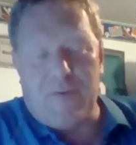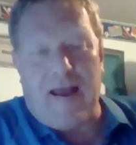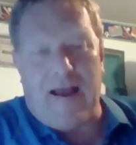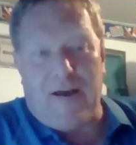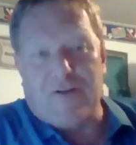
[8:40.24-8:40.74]

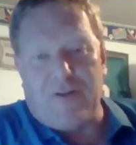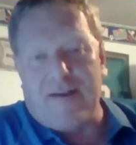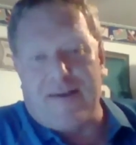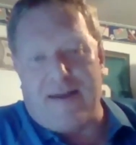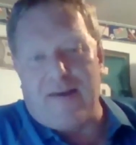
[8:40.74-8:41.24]
house
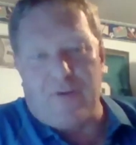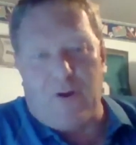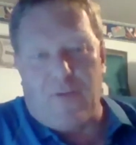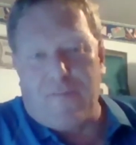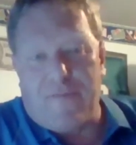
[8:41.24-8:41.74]
clean, kind of
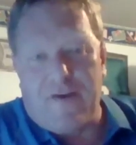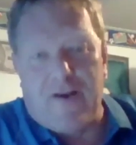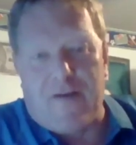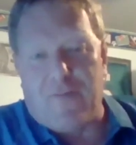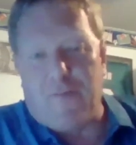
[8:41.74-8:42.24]
feeding
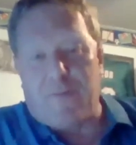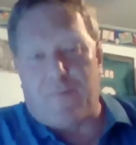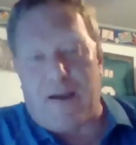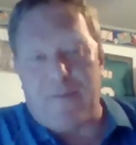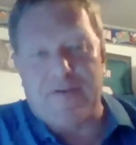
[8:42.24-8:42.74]
off what
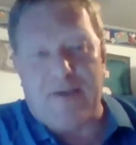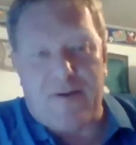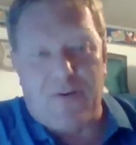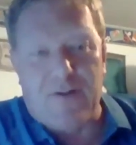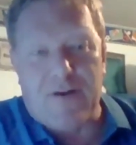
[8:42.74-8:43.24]
Brad was
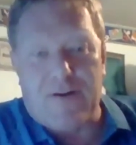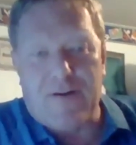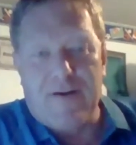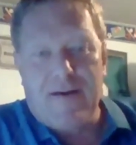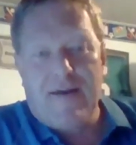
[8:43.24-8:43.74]
saying earlier.